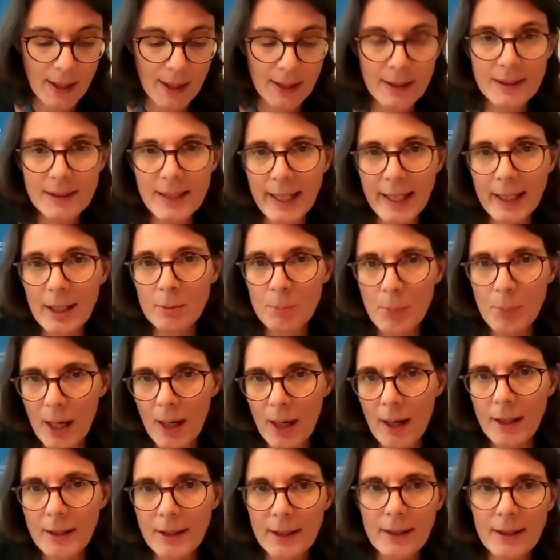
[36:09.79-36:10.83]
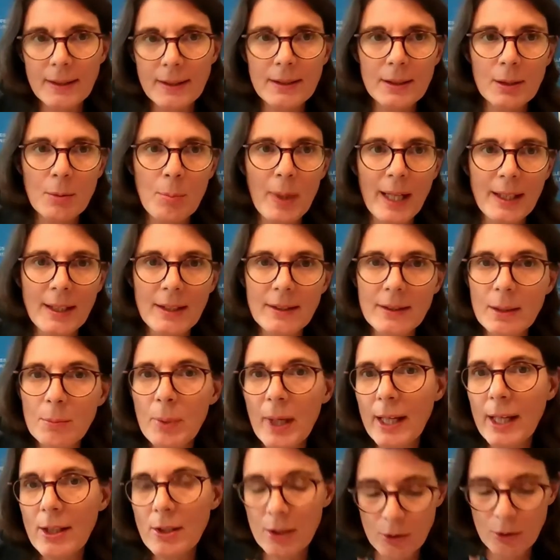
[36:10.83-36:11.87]
The second part is
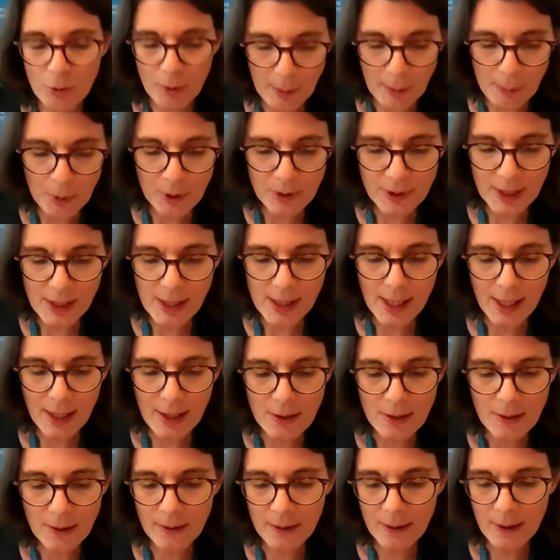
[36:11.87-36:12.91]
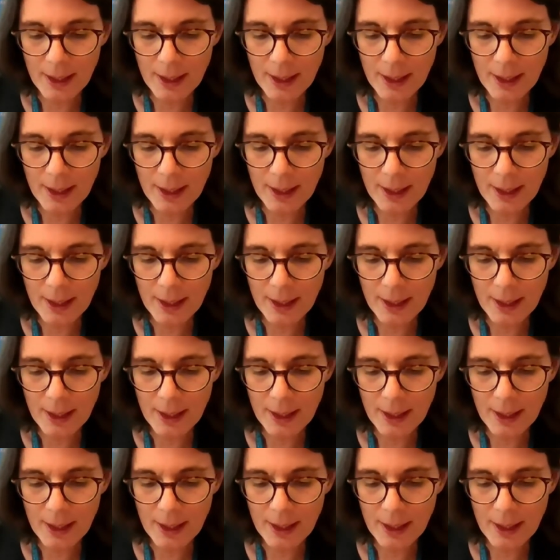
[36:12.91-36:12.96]
participation and representation,